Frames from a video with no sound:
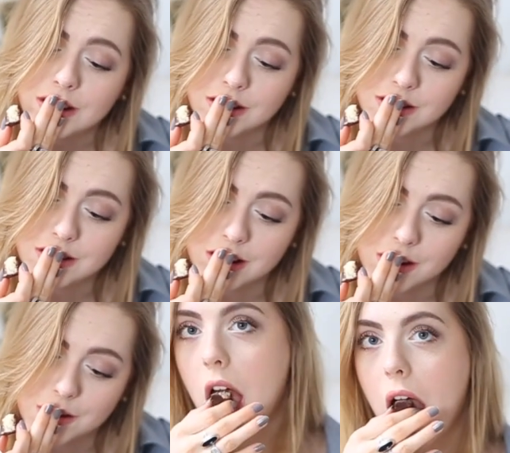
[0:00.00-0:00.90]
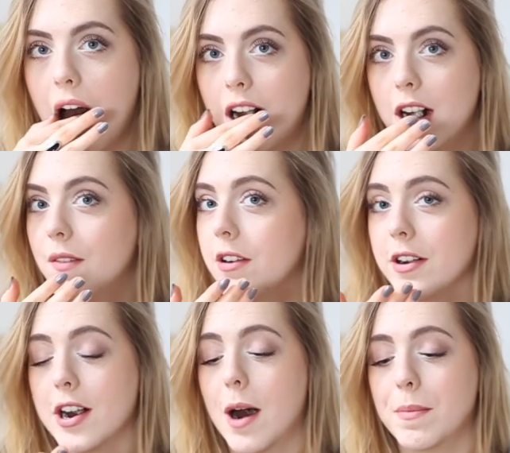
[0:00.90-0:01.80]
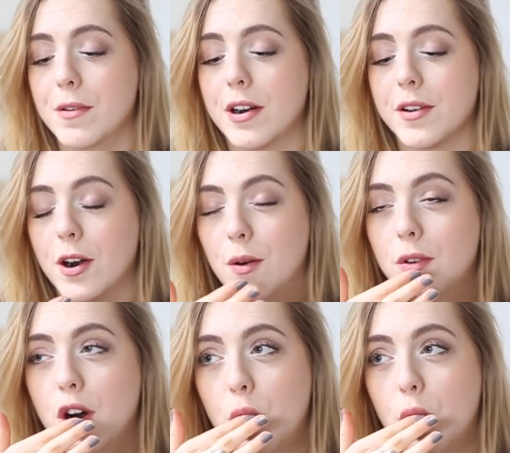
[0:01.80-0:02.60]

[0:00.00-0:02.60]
and it's like, I'm very happy right now.